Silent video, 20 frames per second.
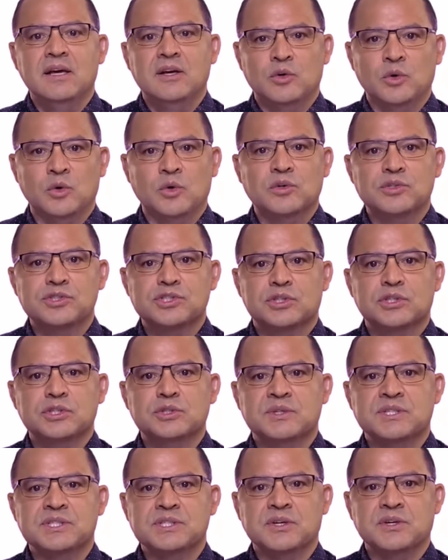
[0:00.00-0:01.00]
Google search
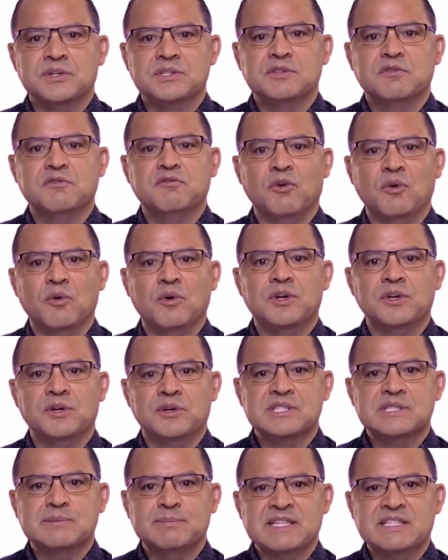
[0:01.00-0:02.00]
results for
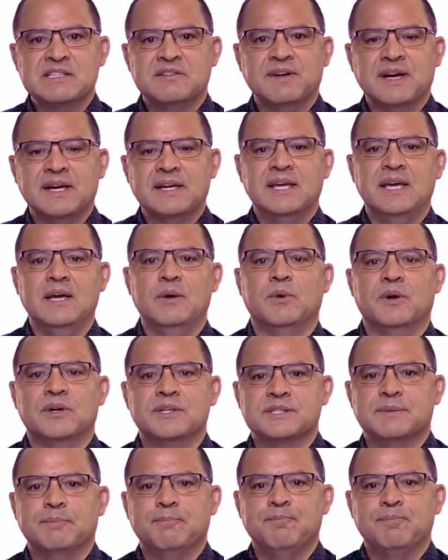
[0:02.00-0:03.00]
your specified
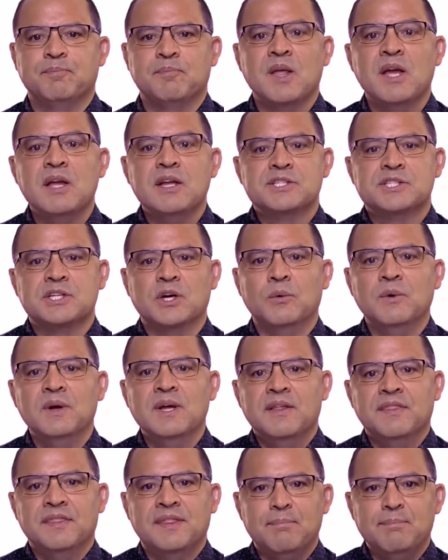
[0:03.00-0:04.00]
keywords. So
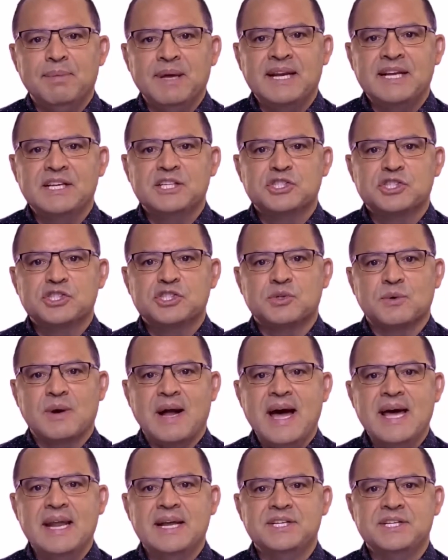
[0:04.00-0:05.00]
the bidding
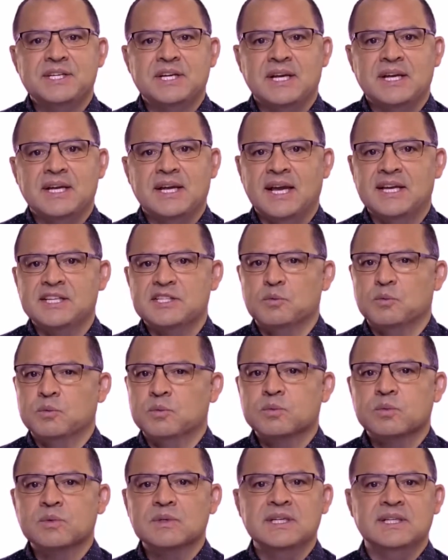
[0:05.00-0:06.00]
strategy, it's
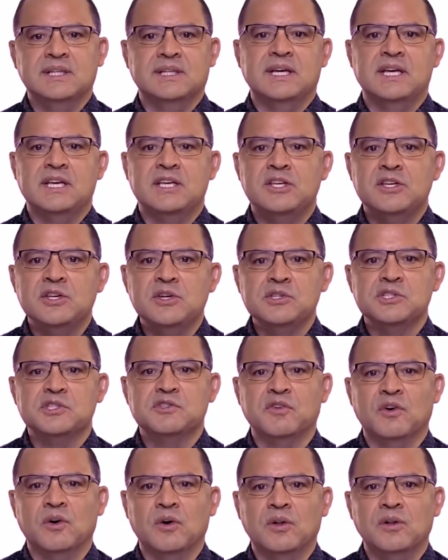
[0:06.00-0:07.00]
really
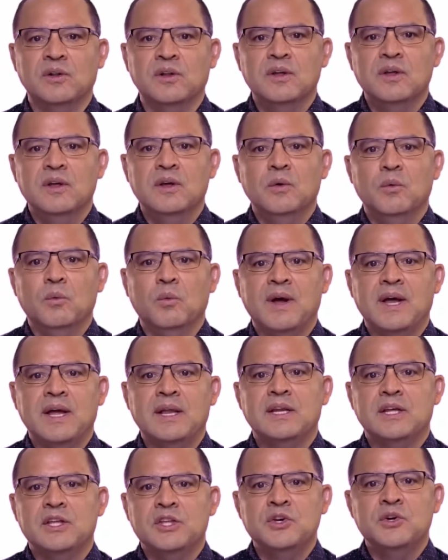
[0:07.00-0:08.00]
useful
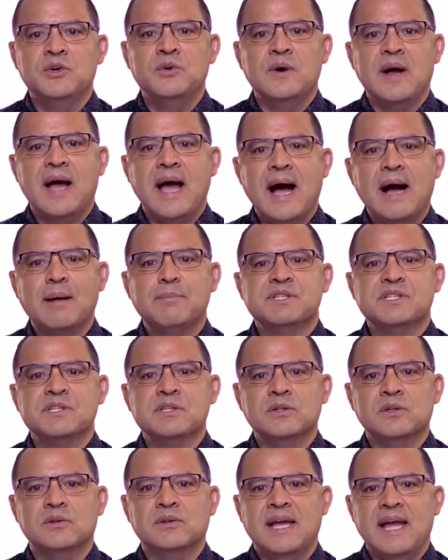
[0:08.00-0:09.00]
when you
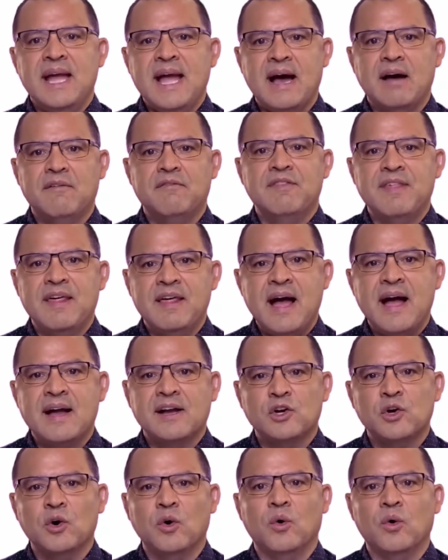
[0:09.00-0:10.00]
absolutely have
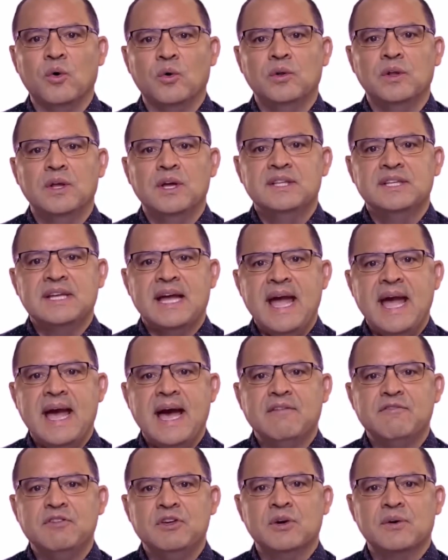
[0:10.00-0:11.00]
that goal to
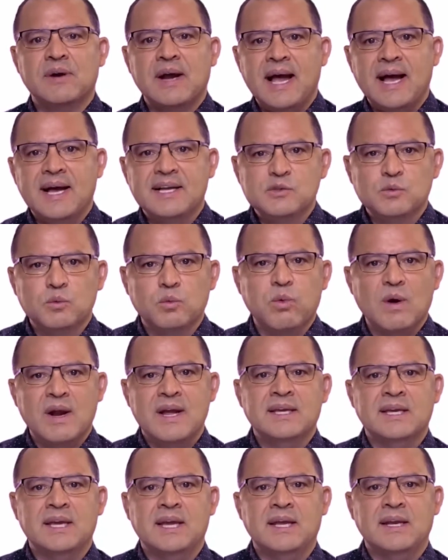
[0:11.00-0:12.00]
have your ads
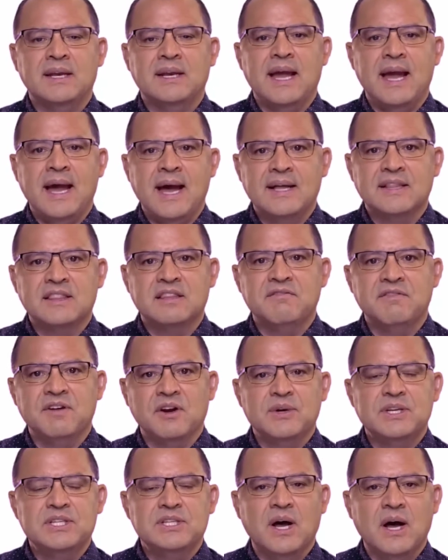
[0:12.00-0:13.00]
ranking at the
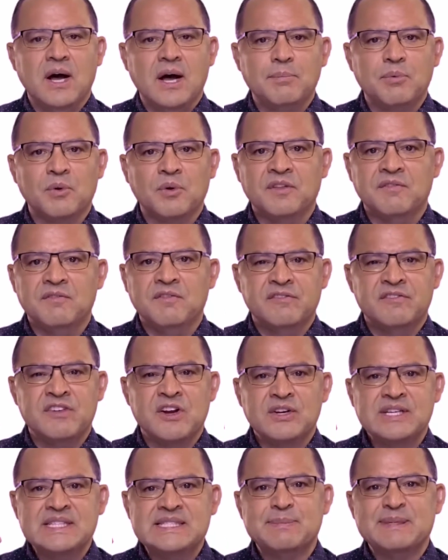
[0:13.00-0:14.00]
very top or the
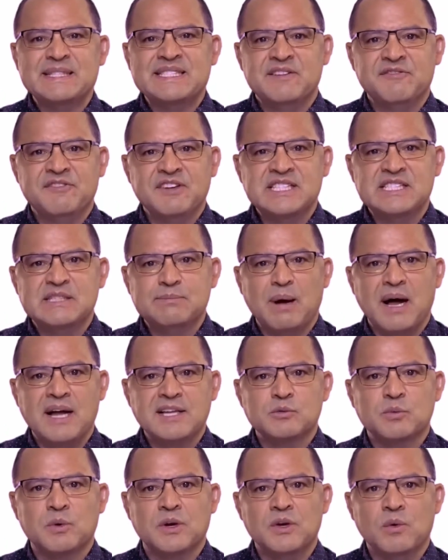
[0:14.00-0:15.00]
very specific
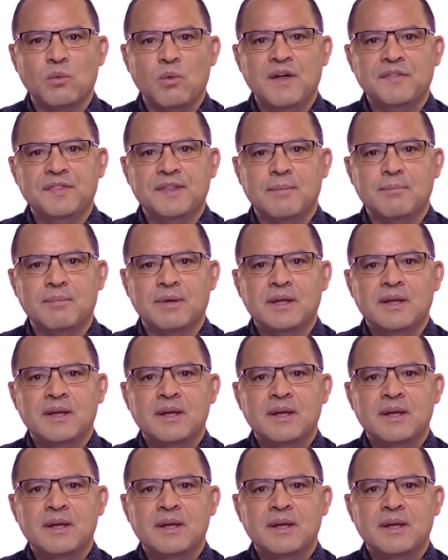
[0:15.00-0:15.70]
spots where you want them.